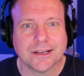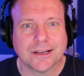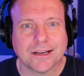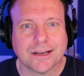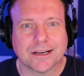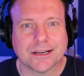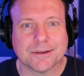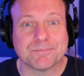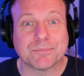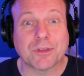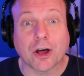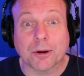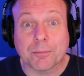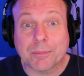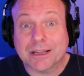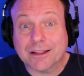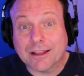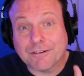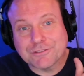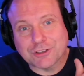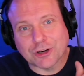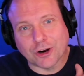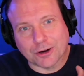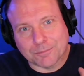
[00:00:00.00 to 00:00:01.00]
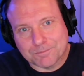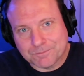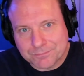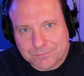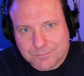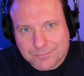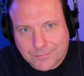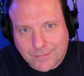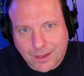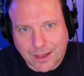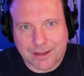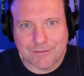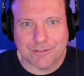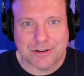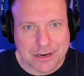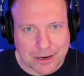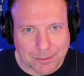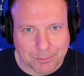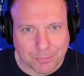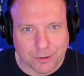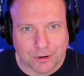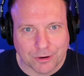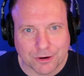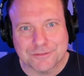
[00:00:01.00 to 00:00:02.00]
Um, on my left arm, I have a
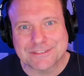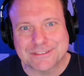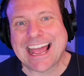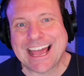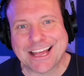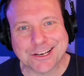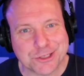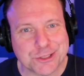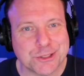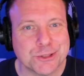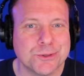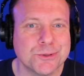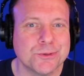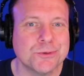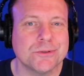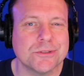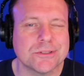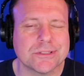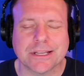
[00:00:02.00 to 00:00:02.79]
number of tattoos.